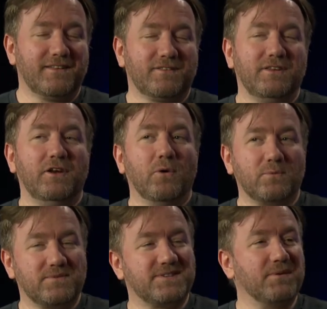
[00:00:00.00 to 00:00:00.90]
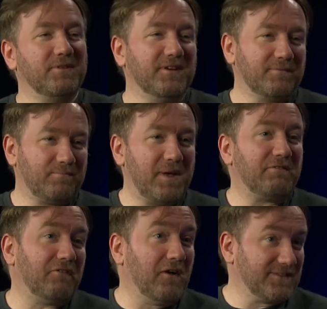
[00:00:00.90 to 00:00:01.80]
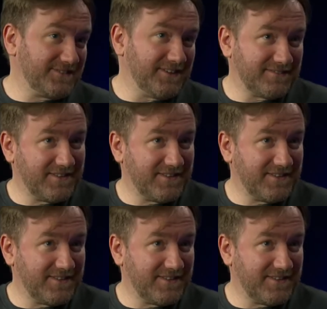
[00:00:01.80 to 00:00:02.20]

you know, some of the pitfalls that,